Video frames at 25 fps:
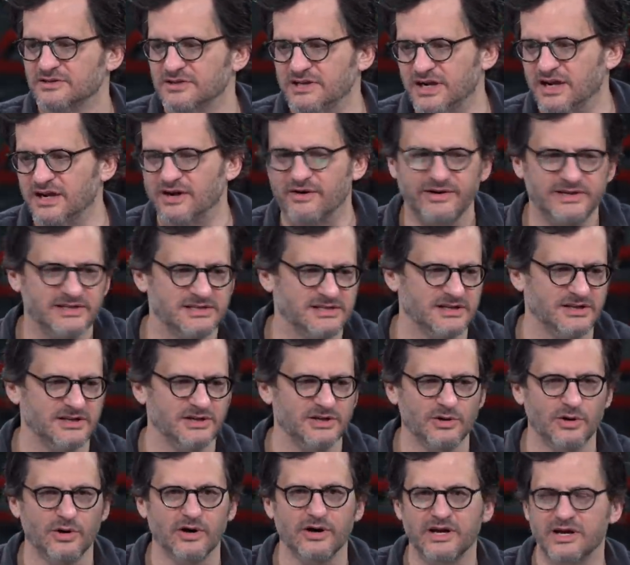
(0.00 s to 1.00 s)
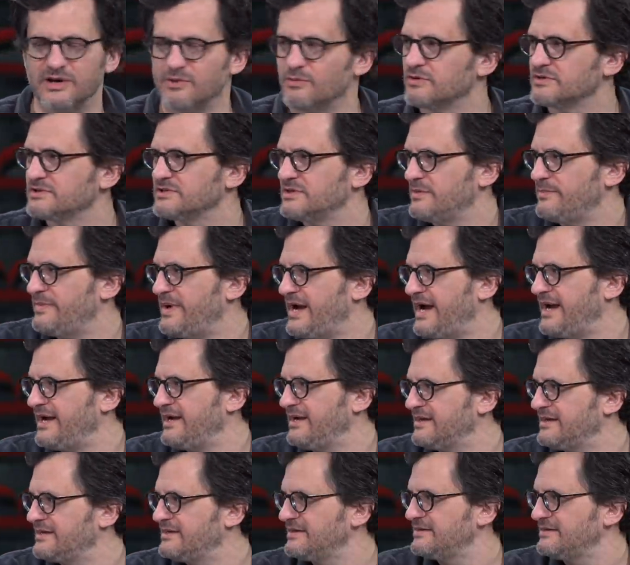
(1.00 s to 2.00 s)
you know, he's in New York, he works at a
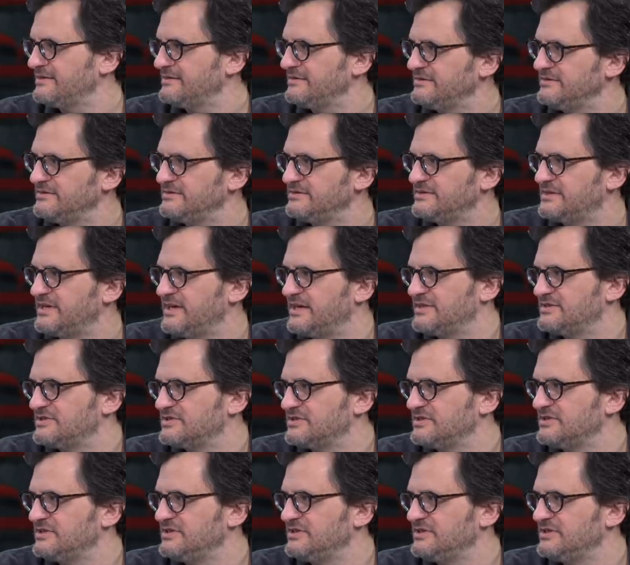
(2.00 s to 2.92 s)
bank. Yeah, okay, he's,